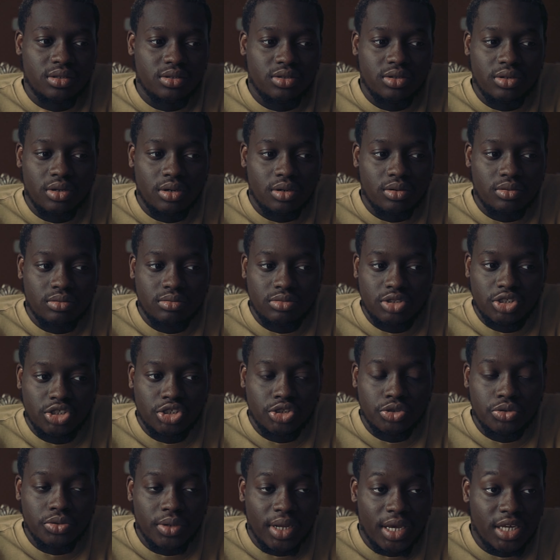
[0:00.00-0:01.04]
you know,
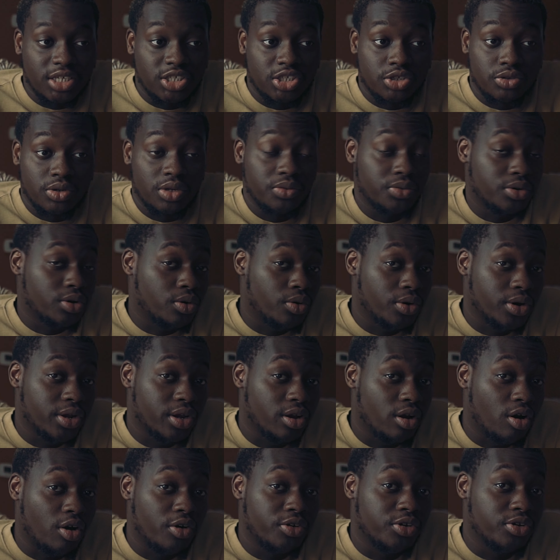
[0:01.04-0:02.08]
shoot a screen
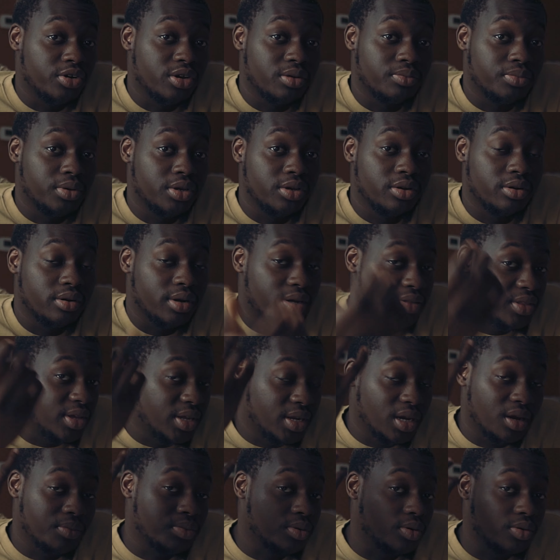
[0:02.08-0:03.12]
recording on your computer and then
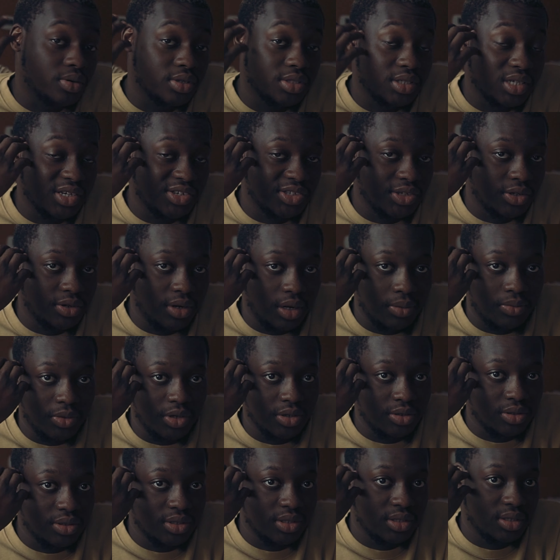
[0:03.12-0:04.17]
upload it to Instagram
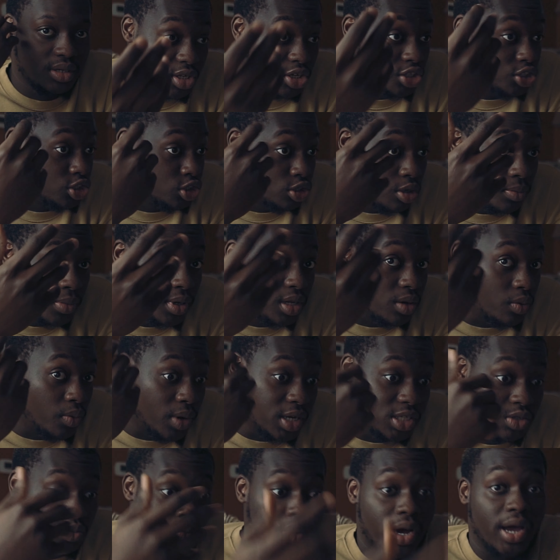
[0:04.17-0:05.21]
Reels. There's so many
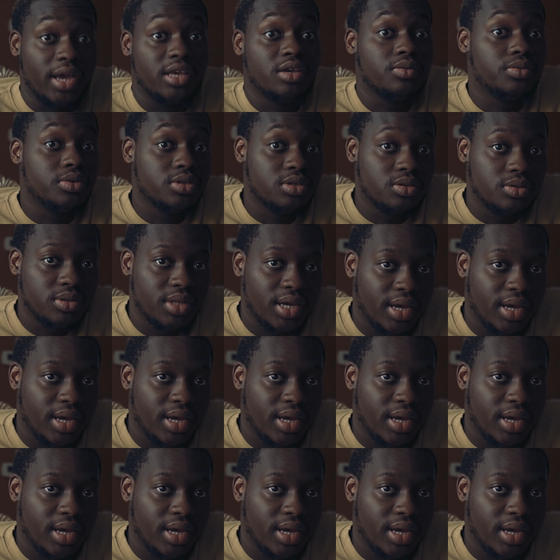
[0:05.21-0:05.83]
ways why you would do